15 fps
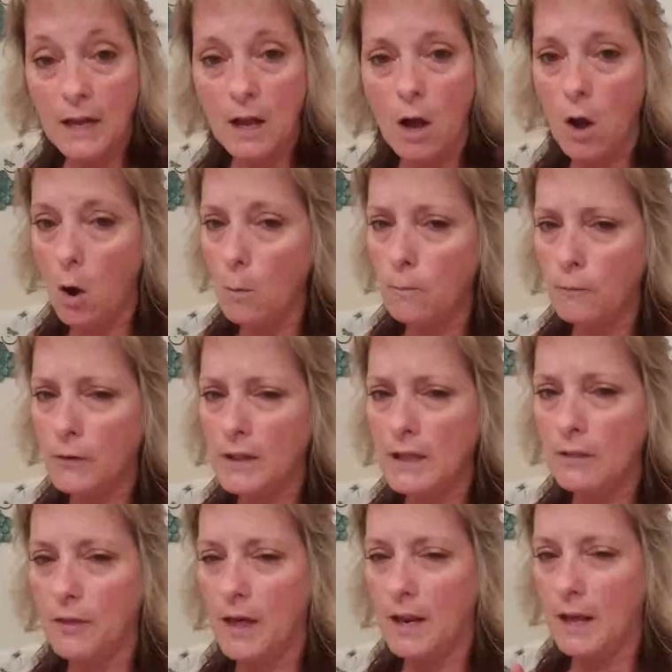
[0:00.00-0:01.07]
hopefully,
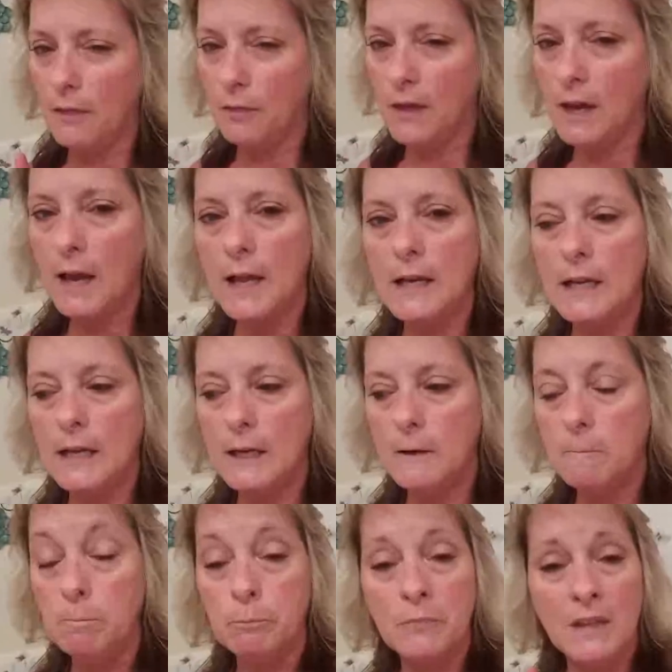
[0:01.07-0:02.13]
that I think I need,
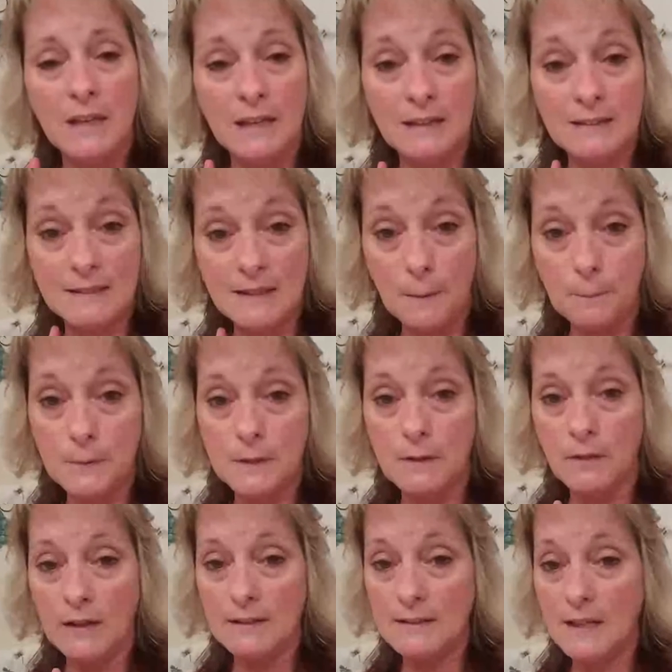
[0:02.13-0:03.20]
except
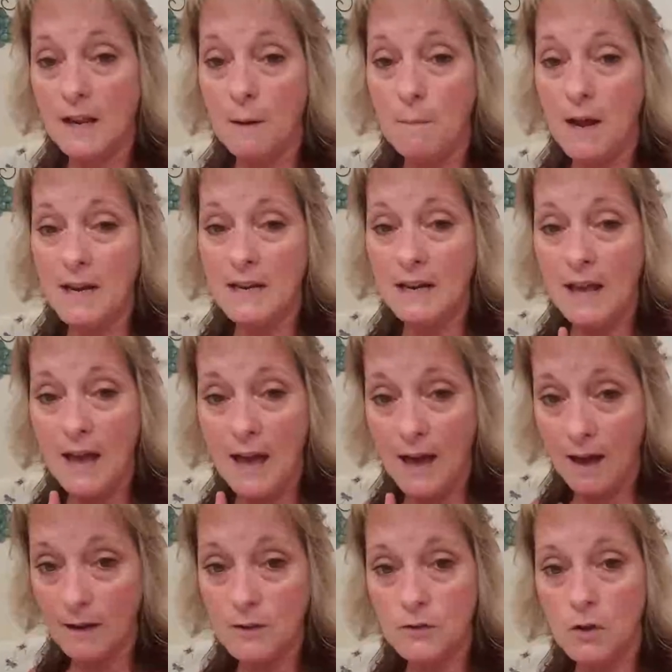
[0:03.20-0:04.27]
they said I might need a
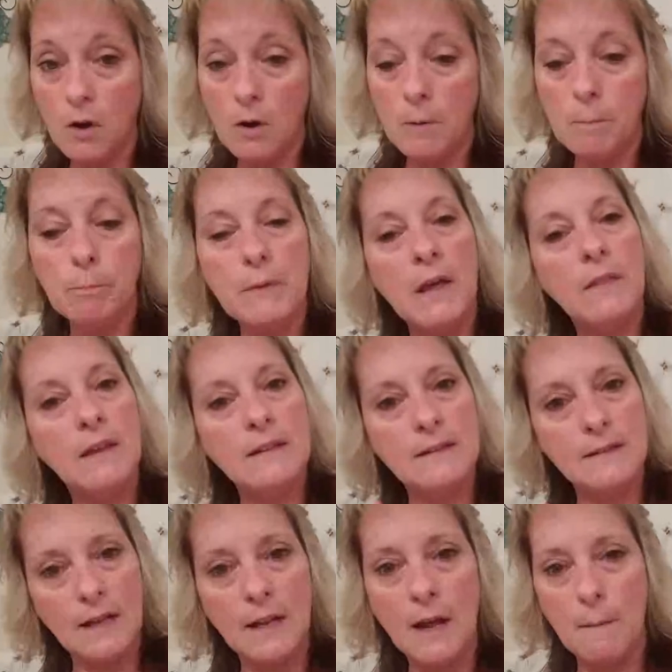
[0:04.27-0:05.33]
hacksaw, and they
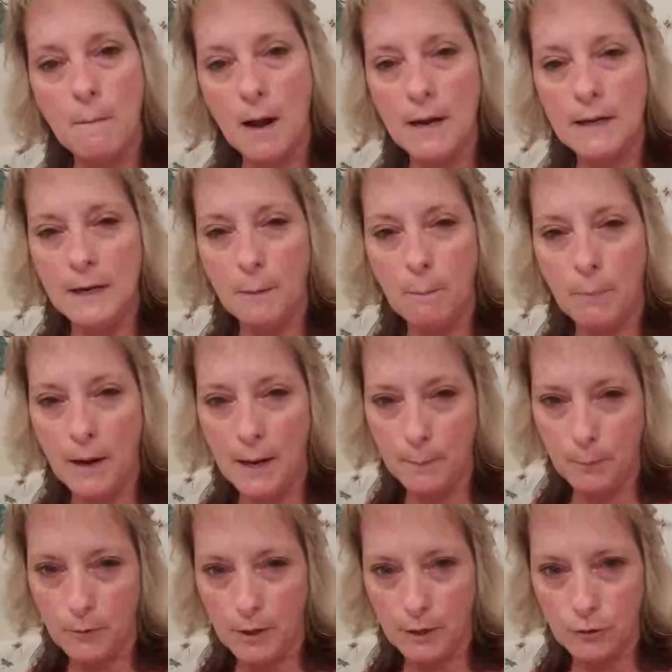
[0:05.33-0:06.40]
said I might need a pipe
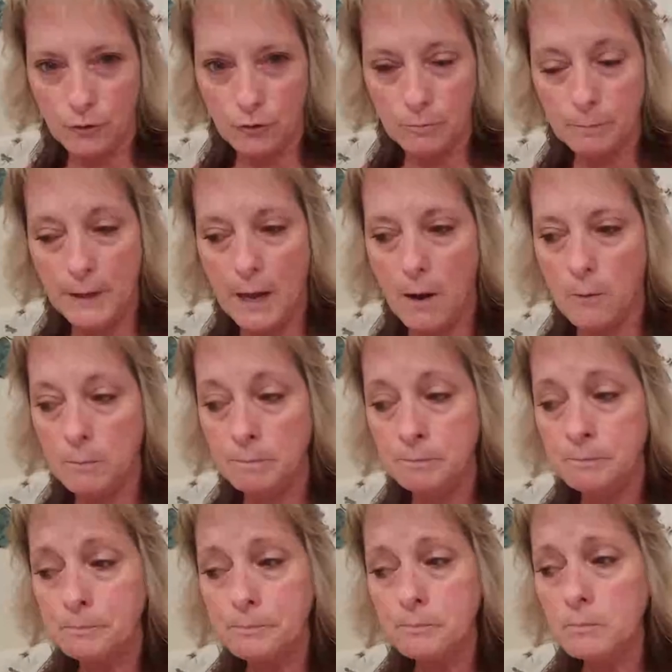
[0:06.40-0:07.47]
wrench. Now,
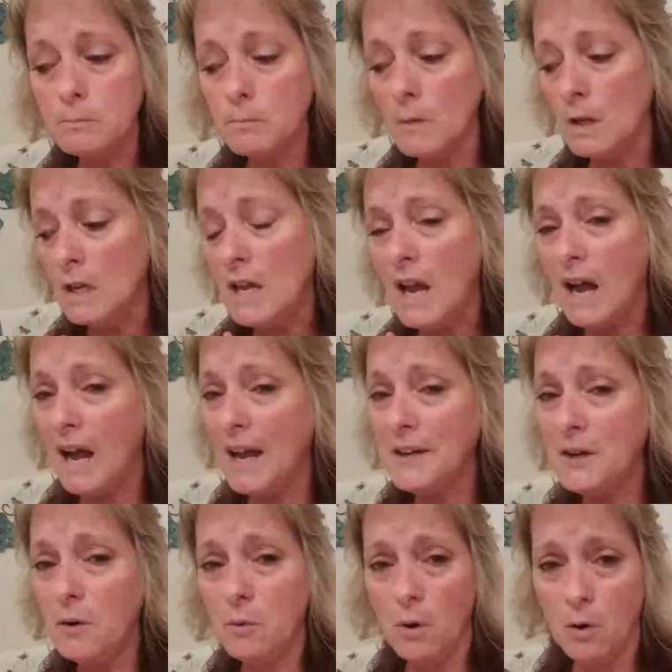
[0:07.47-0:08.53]
I
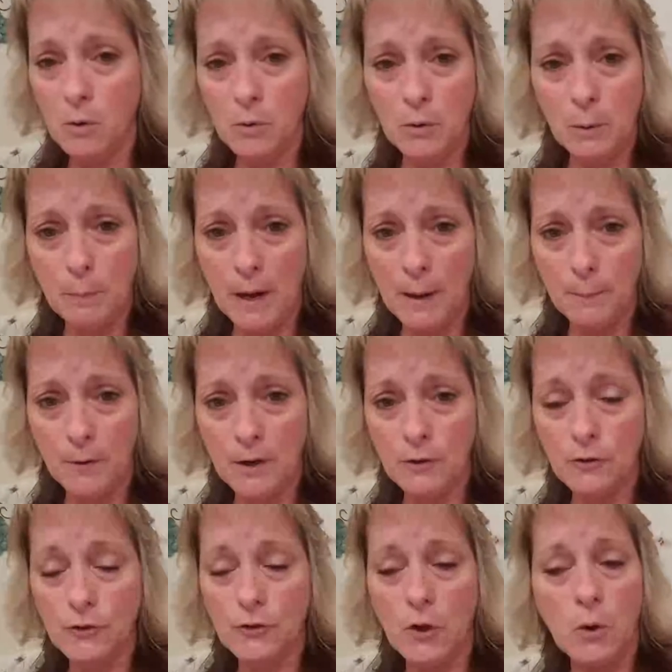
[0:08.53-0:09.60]
don't own a pipe
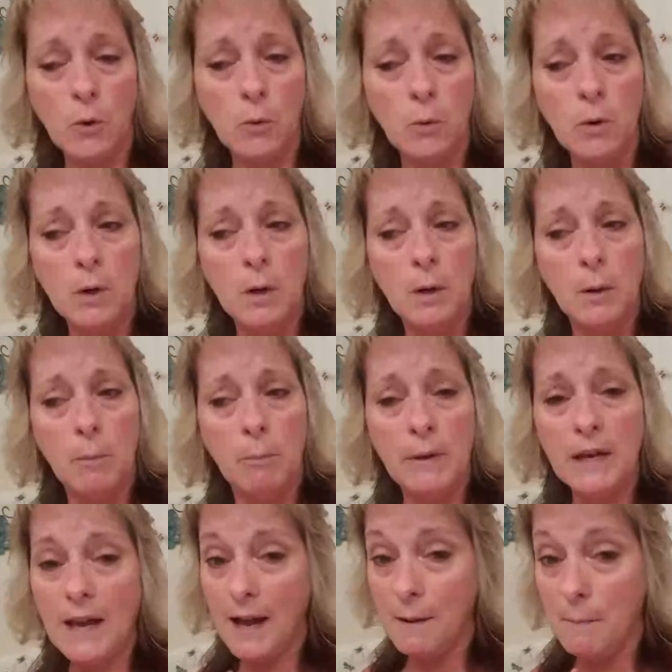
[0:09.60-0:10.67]
wrench, so
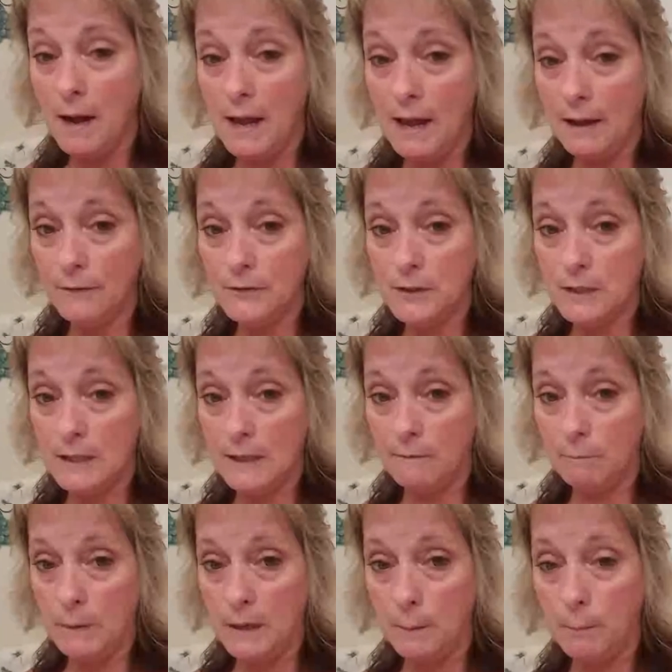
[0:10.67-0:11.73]
big guy might have to
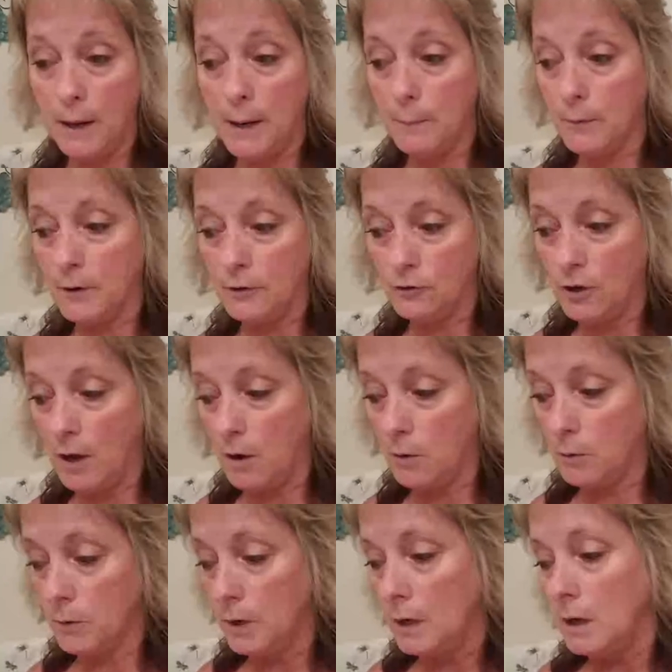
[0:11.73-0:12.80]
get me a pipe wrench out.